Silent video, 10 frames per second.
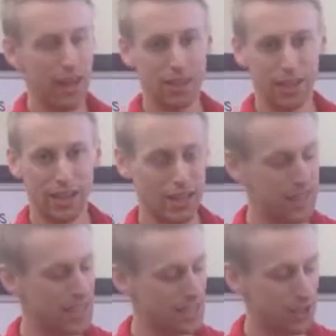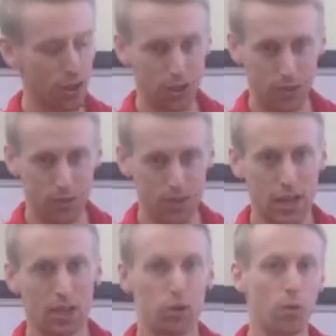And again, these
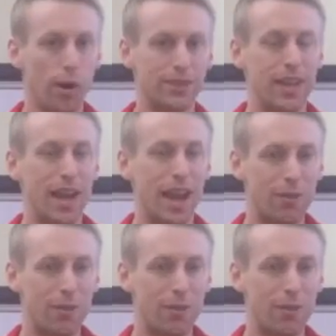nerves go out to